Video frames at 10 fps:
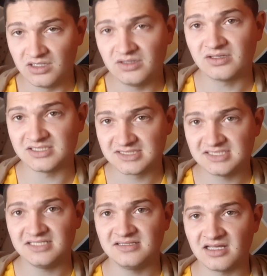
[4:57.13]
You can
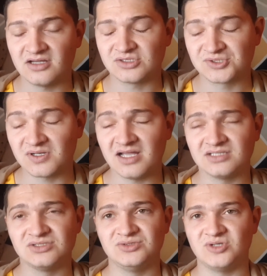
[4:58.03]
see they are
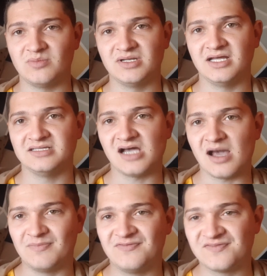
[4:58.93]
trying to dominate
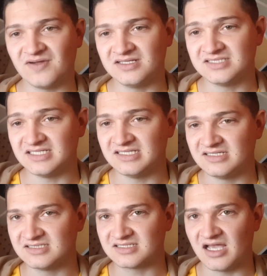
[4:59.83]
up front in
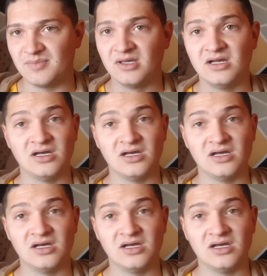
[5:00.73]
this game.